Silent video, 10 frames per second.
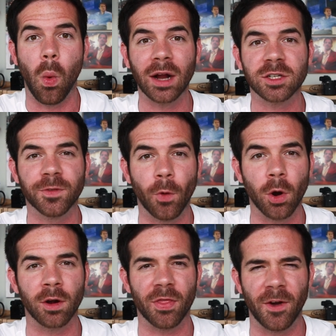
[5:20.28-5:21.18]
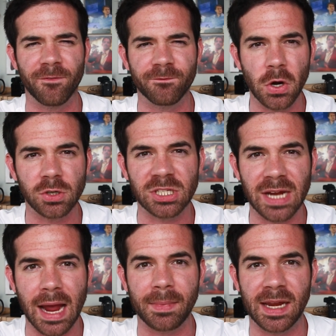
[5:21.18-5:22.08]
watch for the first
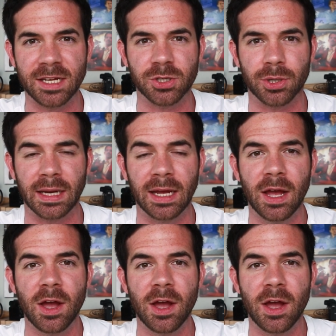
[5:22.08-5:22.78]
time in history